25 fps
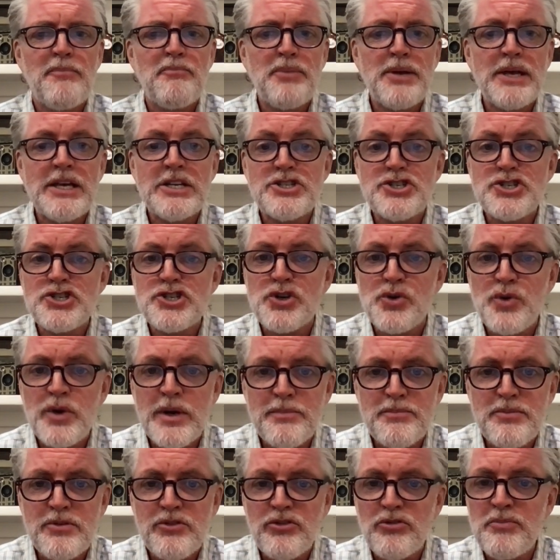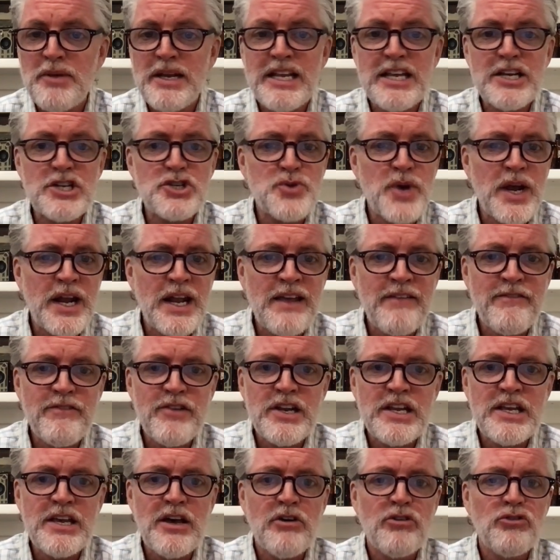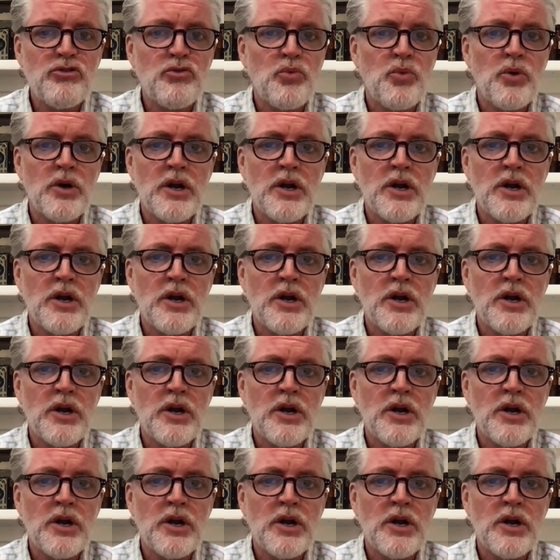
pitch scripts, media training videos,